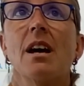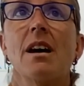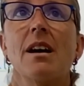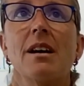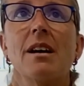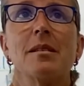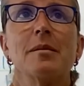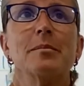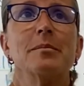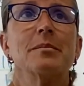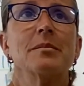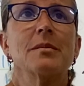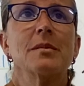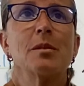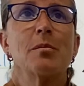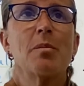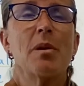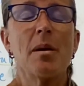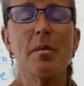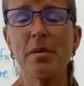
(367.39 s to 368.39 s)

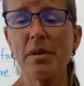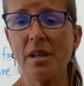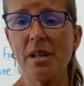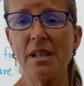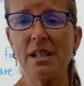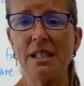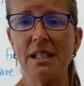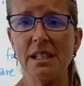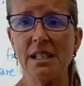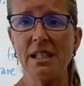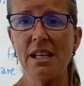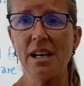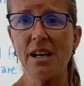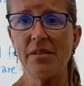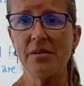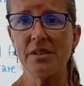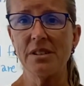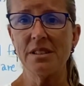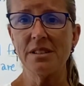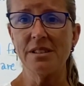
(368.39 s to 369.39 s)
you're probably going to need to
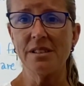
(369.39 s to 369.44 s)
have